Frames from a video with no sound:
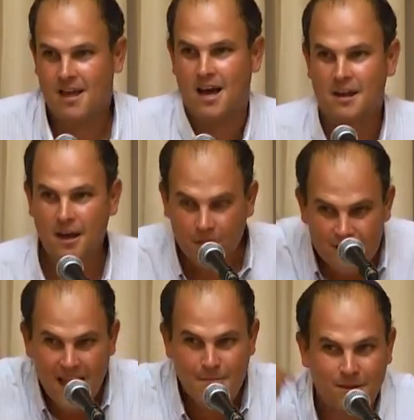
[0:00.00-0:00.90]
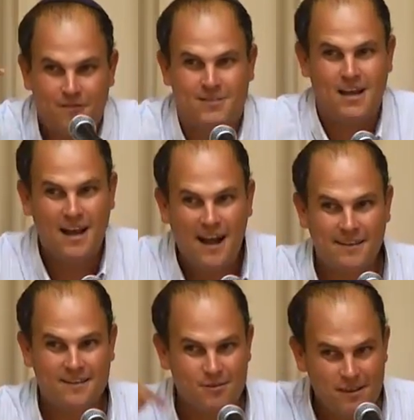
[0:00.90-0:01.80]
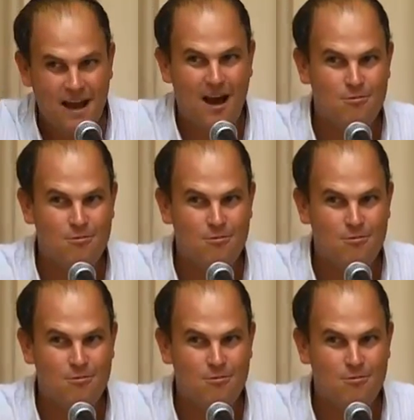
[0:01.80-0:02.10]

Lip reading: Another example of tzarat is Uzziah.